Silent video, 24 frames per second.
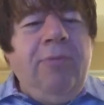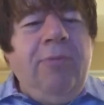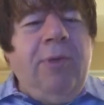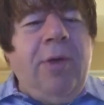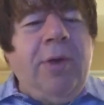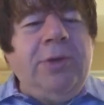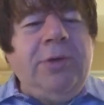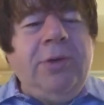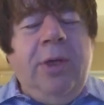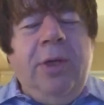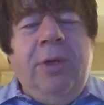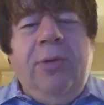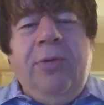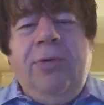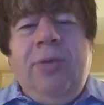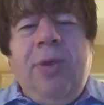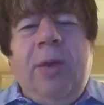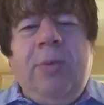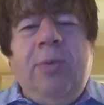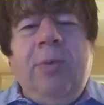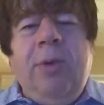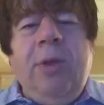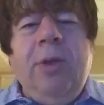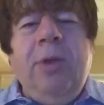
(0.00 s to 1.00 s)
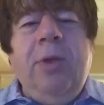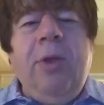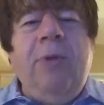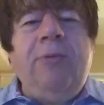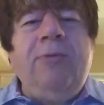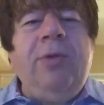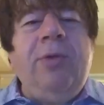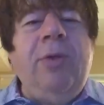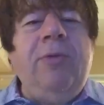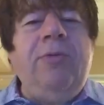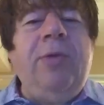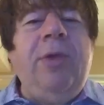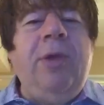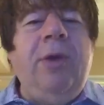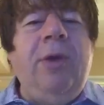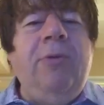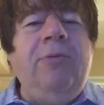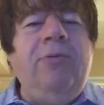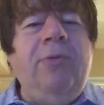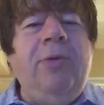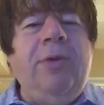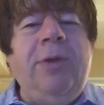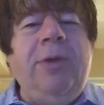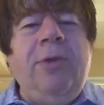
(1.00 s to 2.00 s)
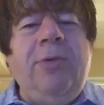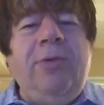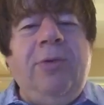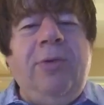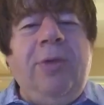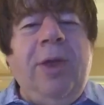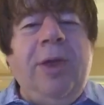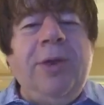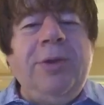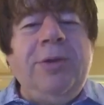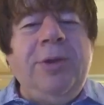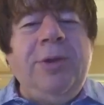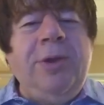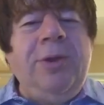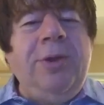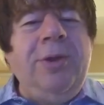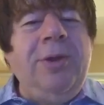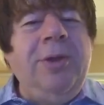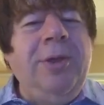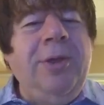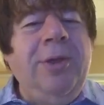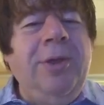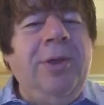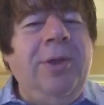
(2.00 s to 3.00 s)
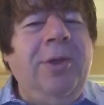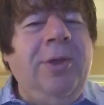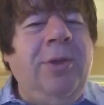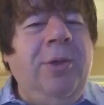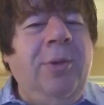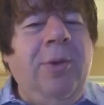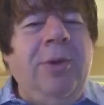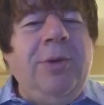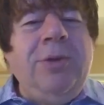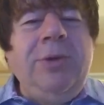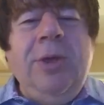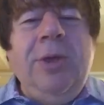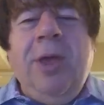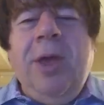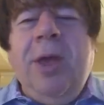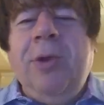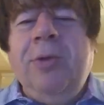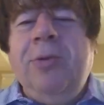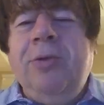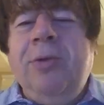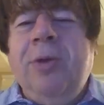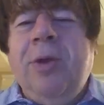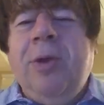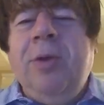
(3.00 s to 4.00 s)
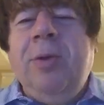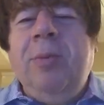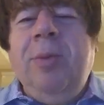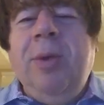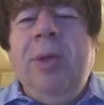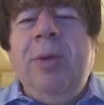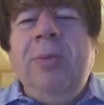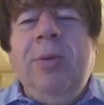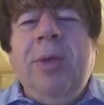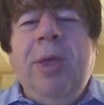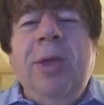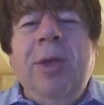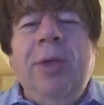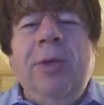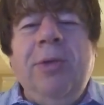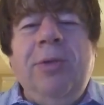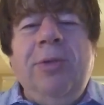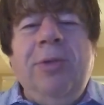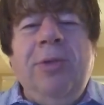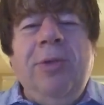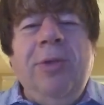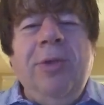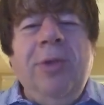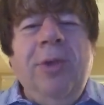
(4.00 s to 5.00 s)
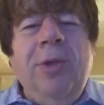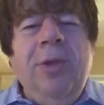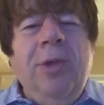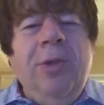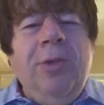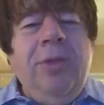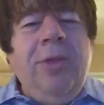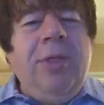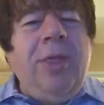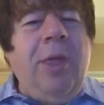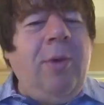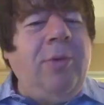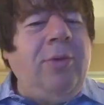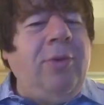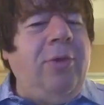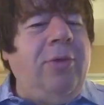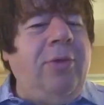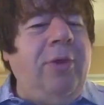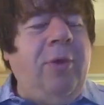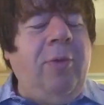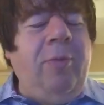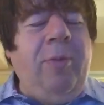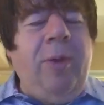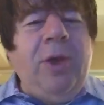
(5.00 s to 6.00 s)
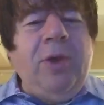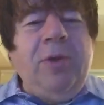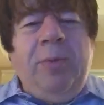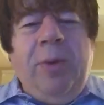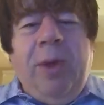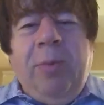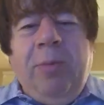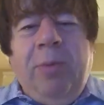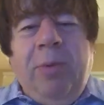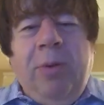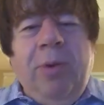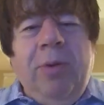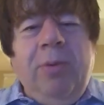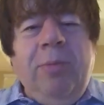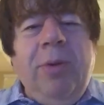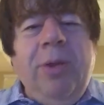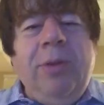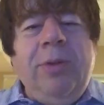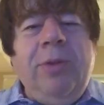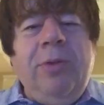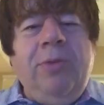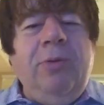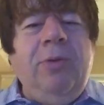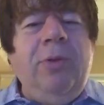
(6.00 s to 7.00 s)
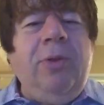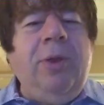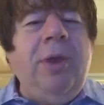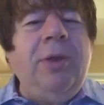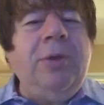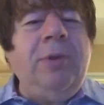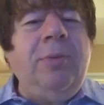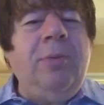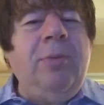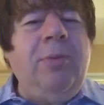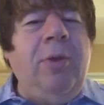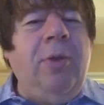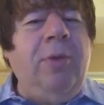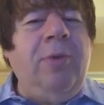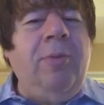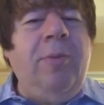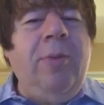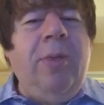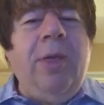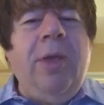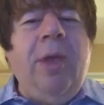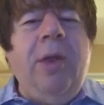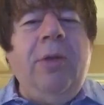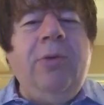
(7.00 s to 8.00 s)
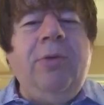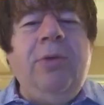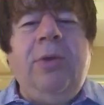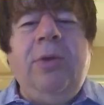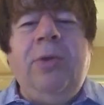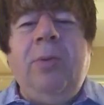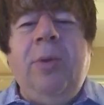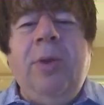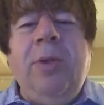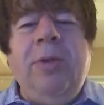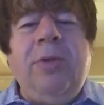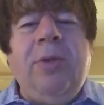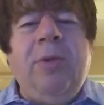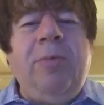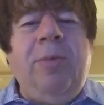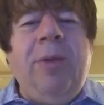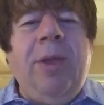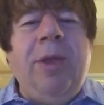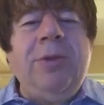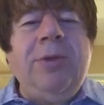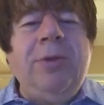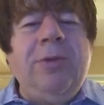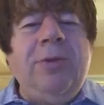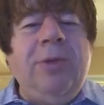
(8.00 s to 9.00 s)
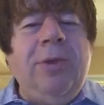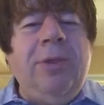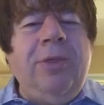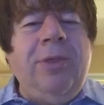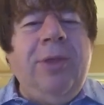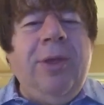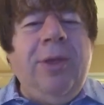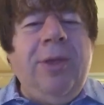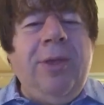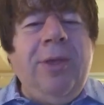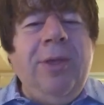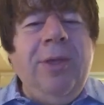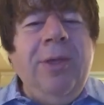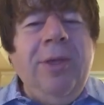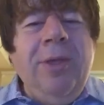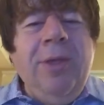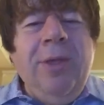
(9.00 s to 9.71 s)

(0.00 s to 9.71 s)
Eventually he said, well, you have enough here for a dissertation, which he kind of snickered me because I think that was a 6-page paper, and my dissertation was ultimately 126 pages, I think.